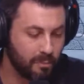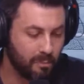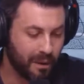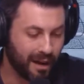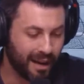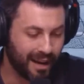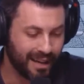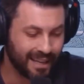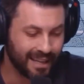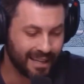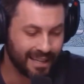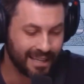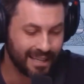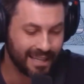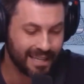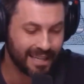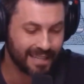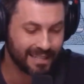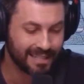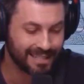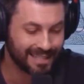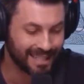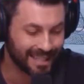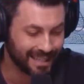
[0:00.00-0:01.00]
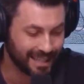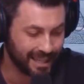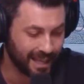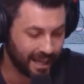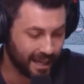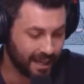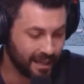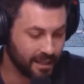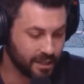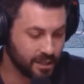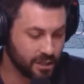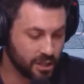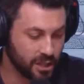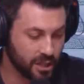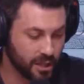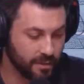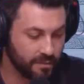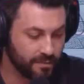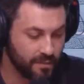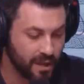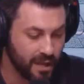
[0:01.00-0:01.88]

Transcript: body, psychology.